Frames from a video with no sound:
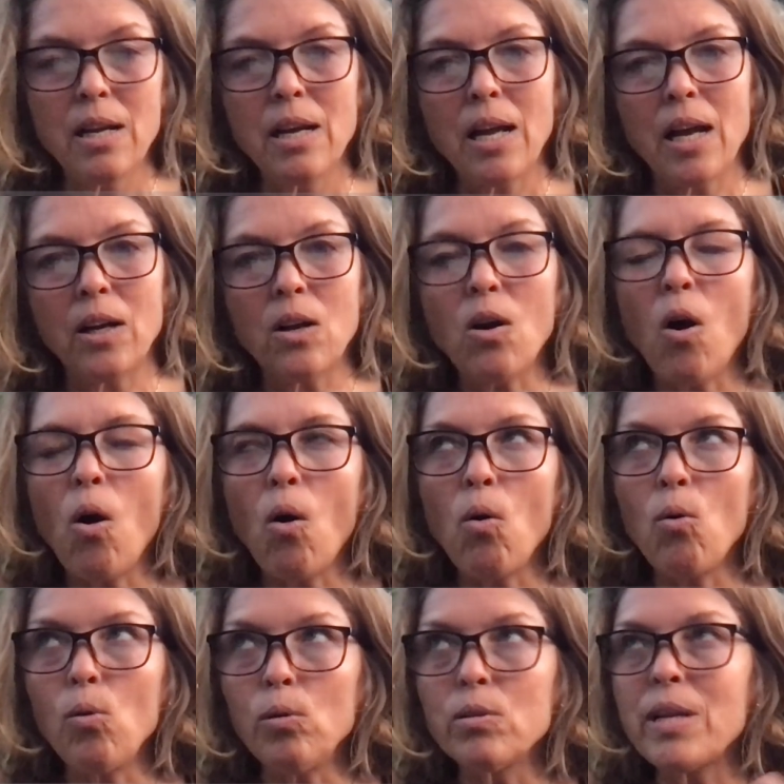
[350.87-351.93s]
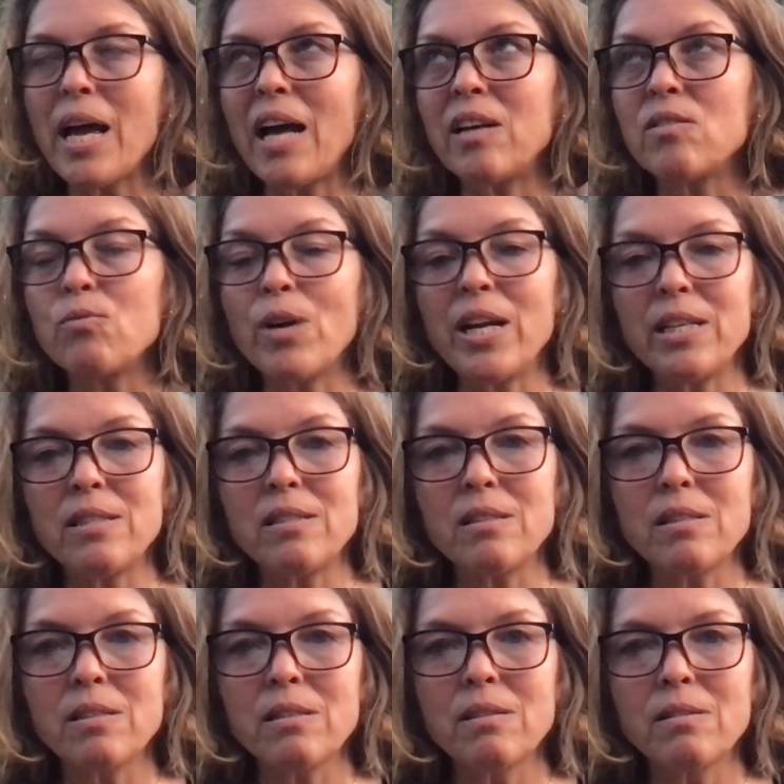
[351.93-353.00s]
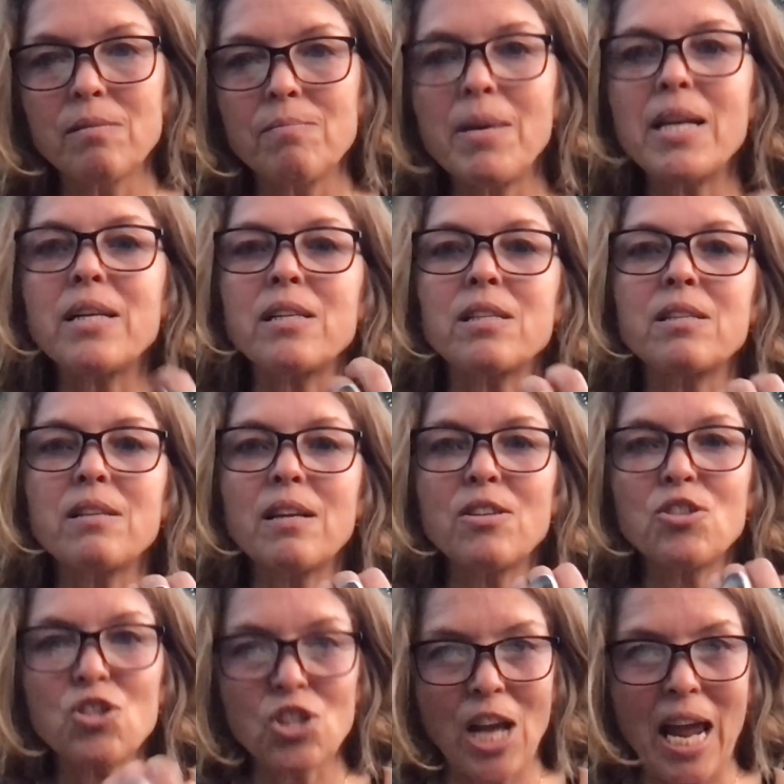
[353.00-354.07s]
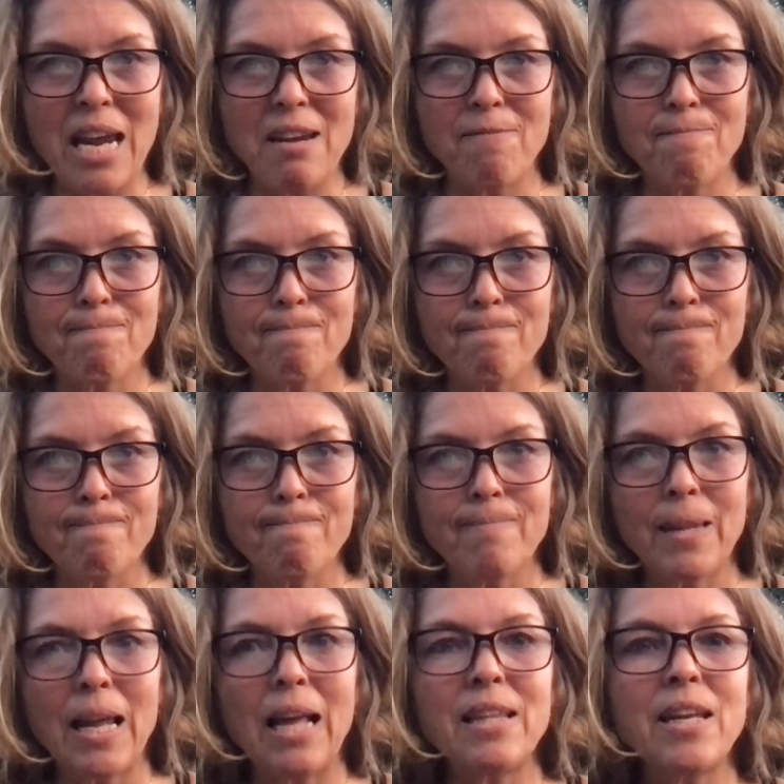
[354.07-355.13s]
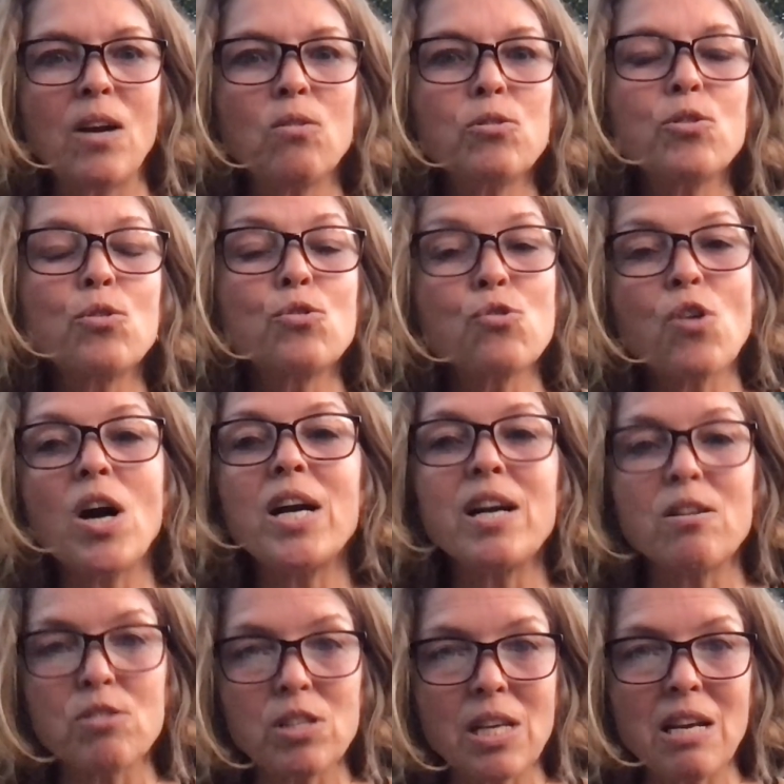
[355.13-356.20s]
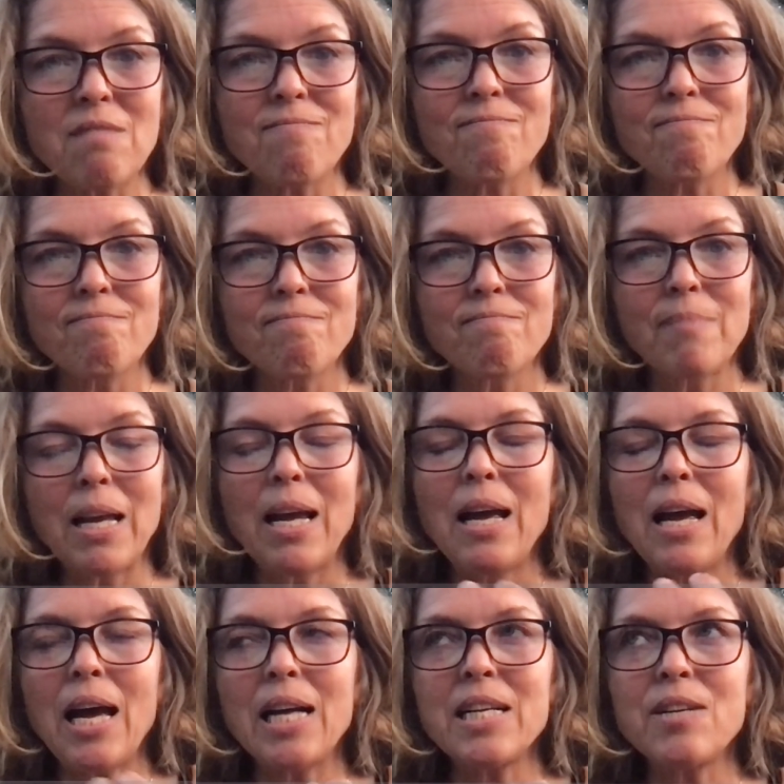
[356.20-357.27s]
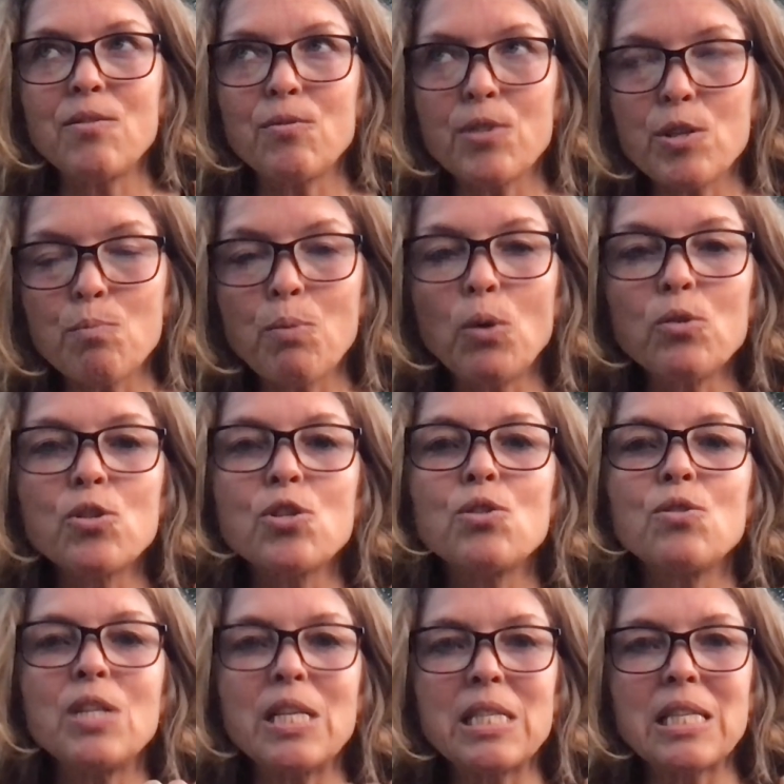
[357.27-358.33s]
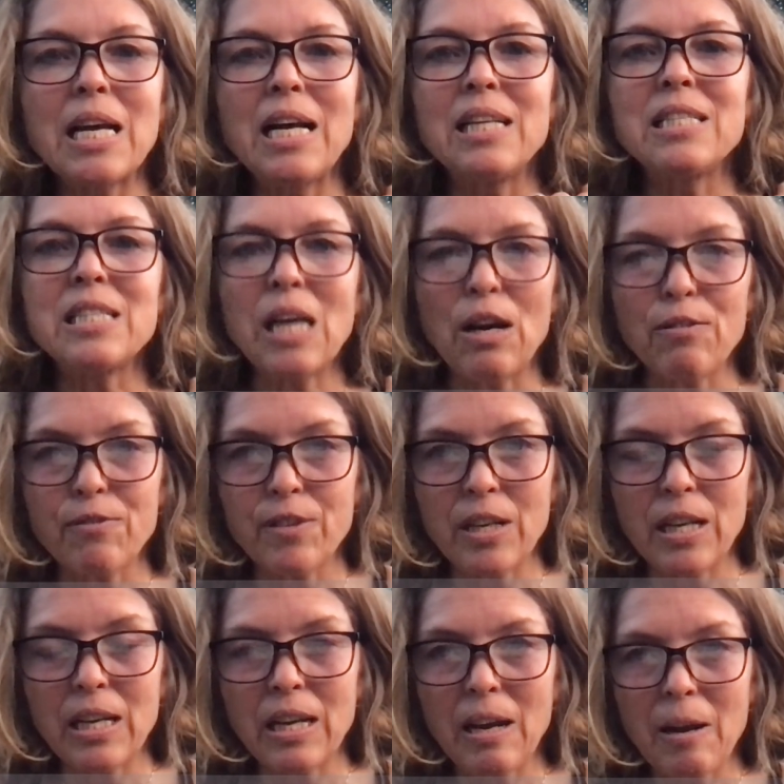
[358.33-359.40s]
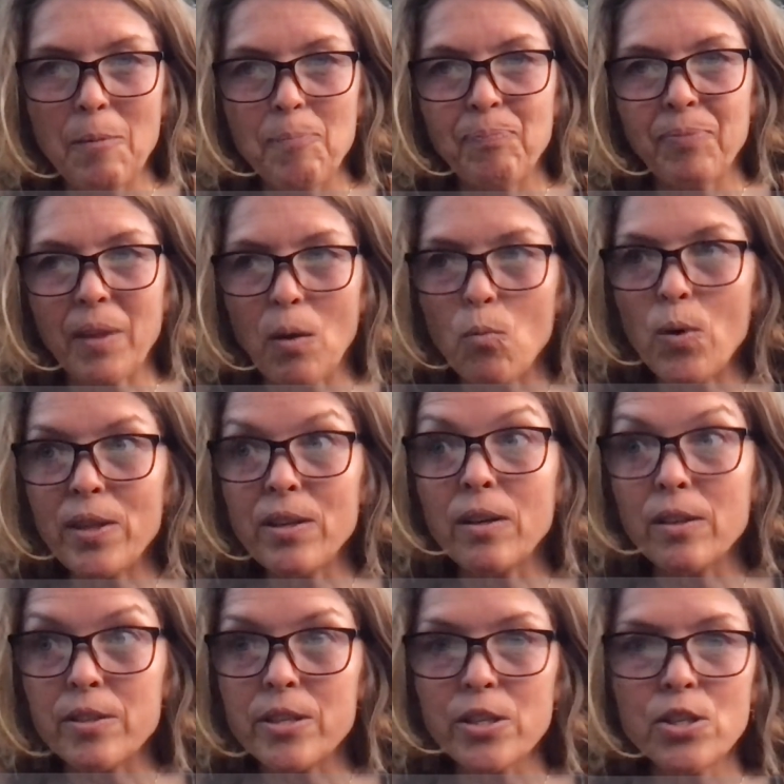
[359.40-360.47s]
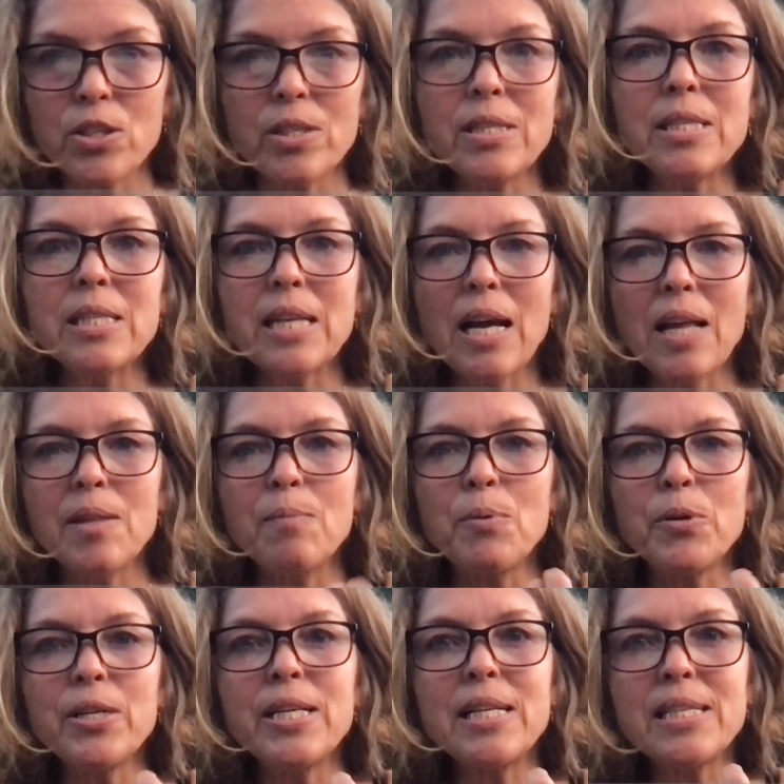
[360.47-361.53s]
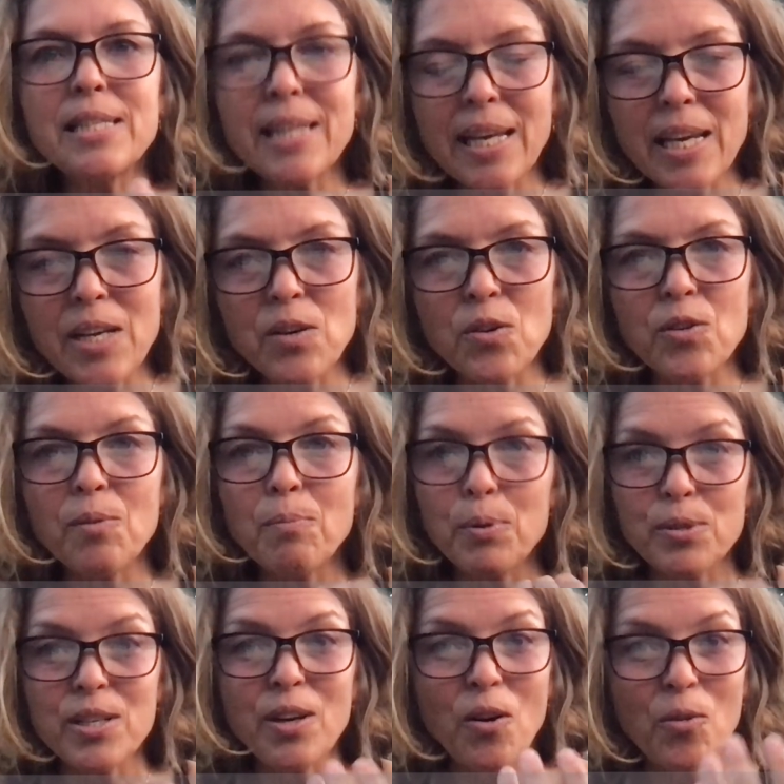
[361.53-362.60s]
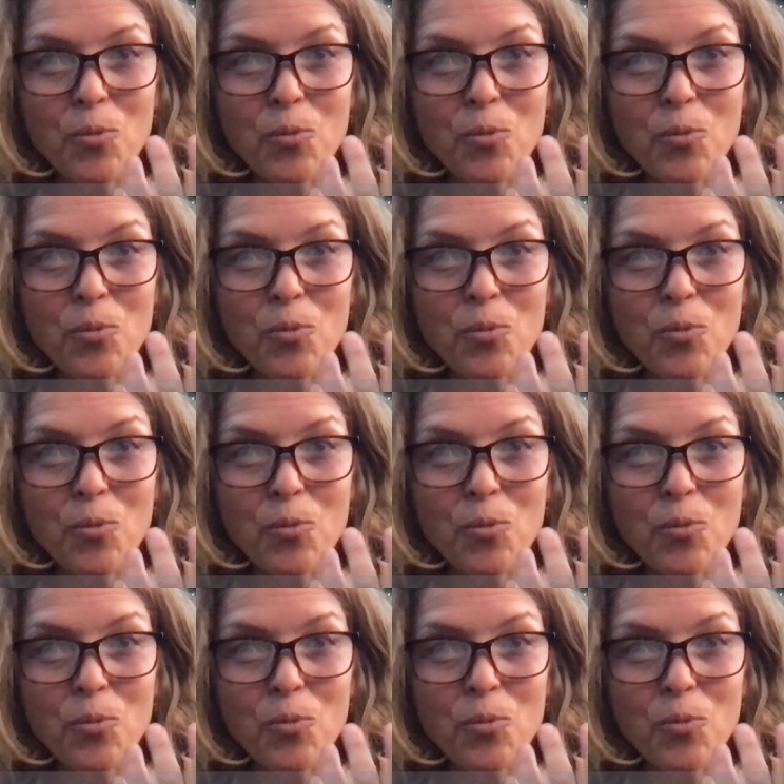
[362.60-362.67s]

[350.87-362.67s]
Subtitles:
And cold and wind make us shake, and they also dry our skin. And in response to these toughening weather conditions, the body is keen on putting on